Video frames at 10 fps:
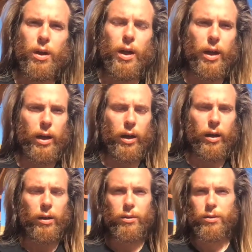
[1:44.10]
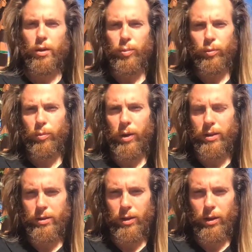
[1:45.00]
And some people might
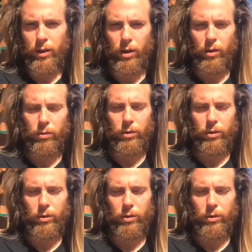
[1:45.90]
say, oh,